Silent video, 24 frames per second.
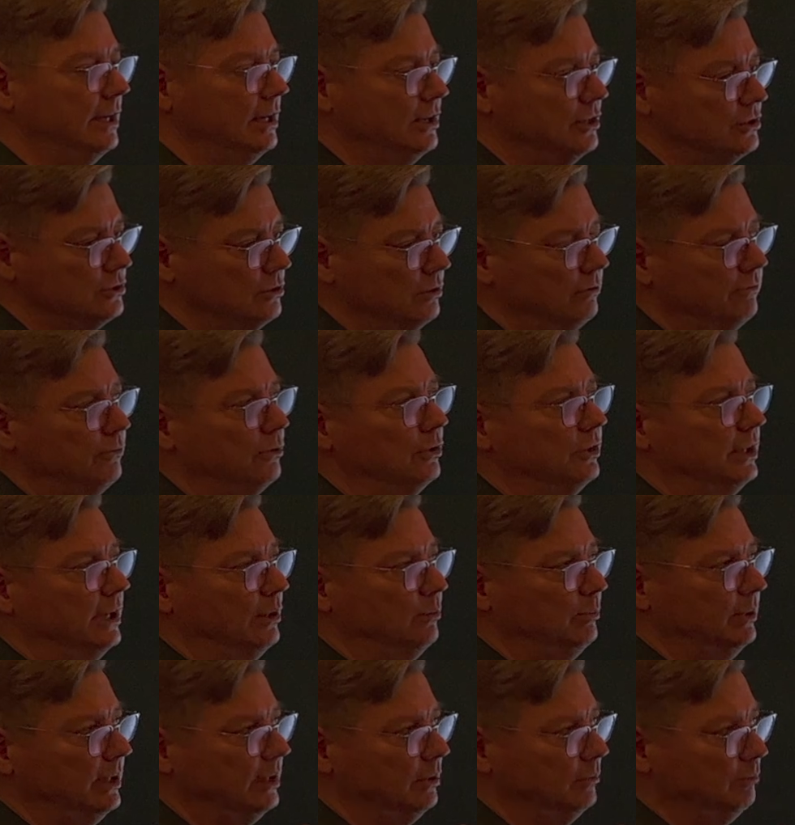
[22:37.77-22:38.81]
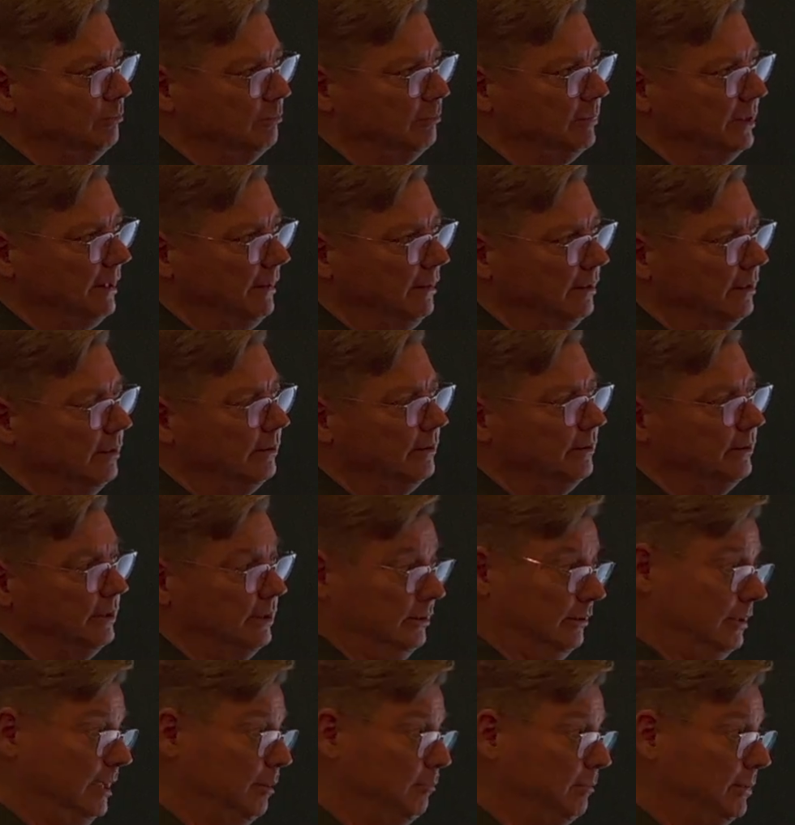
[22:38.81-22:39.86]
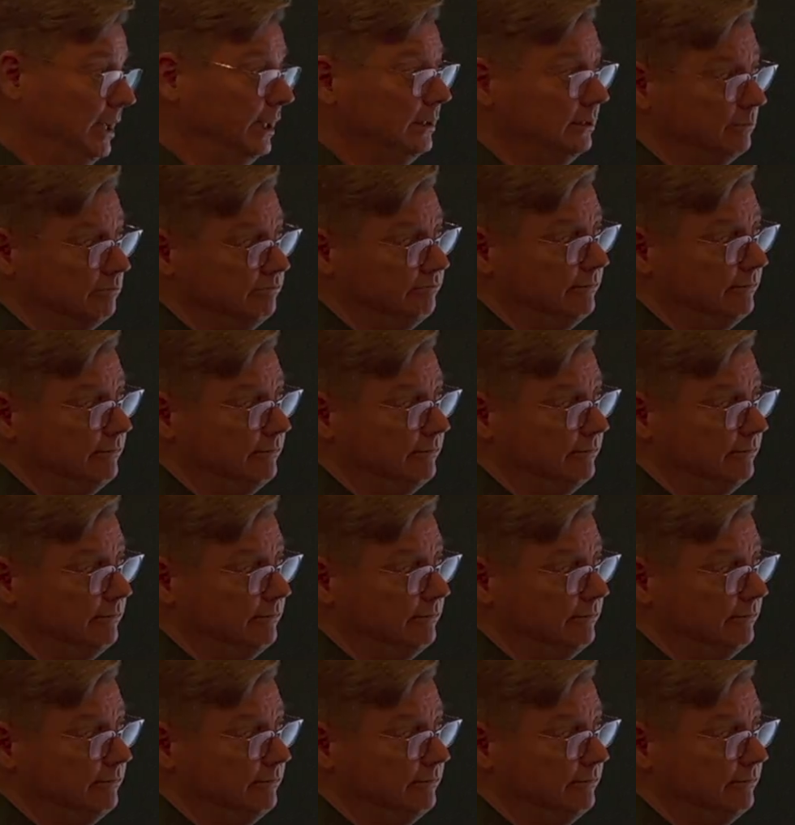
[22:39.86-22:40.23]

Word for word: so for that, we can build a template